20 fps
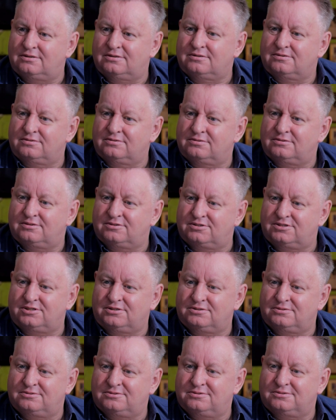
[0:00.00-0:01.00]
Yeah. And,
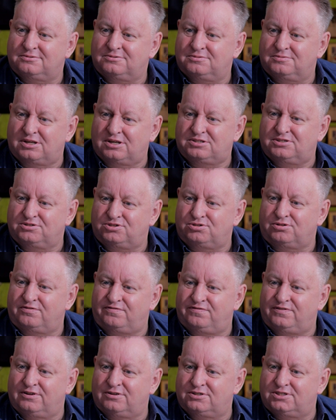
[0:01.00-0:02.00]
so you know, it doesn't sort
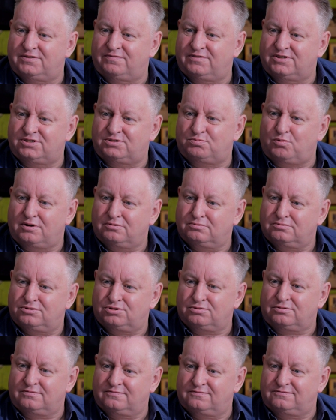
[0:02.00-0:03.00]
of feel as if it's one
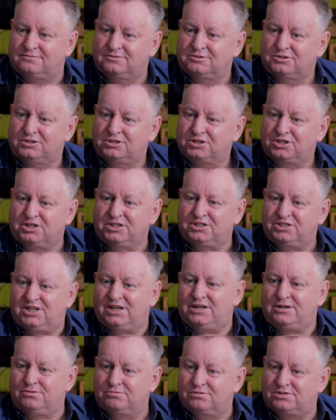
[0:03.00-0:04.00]
sort of
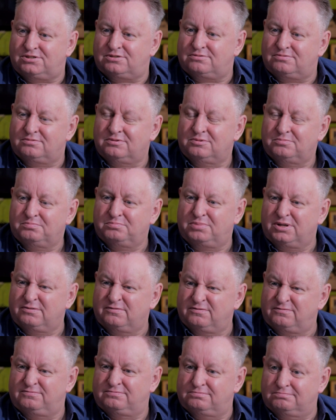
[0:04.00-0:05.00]
continuous bit
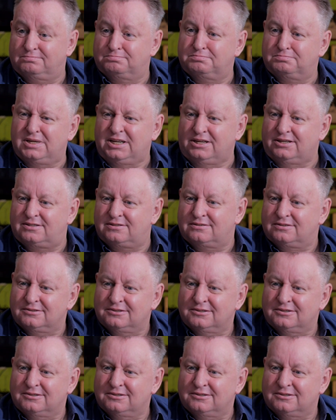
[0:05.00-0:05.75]
of meat.